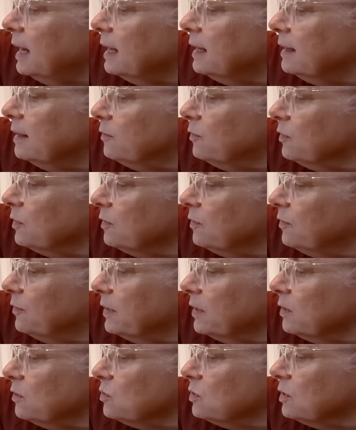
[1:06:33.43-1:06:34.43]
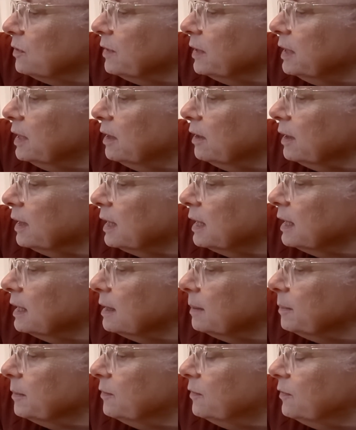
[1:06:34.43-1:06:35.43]
And then for the feathers over here, I
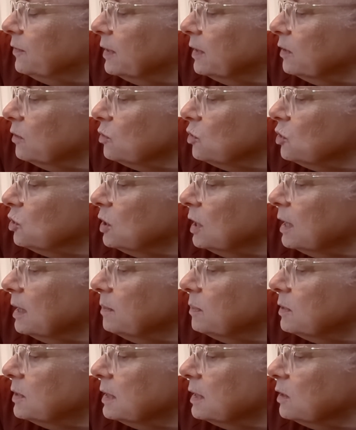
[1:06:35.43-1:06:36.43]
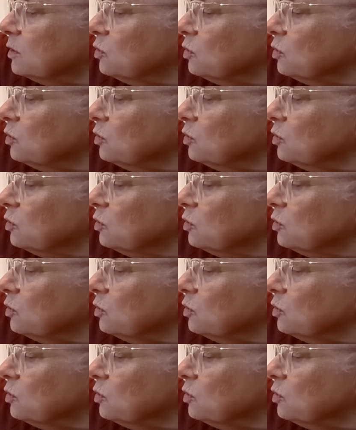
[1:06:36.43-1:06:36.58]
cut them in feather shapes and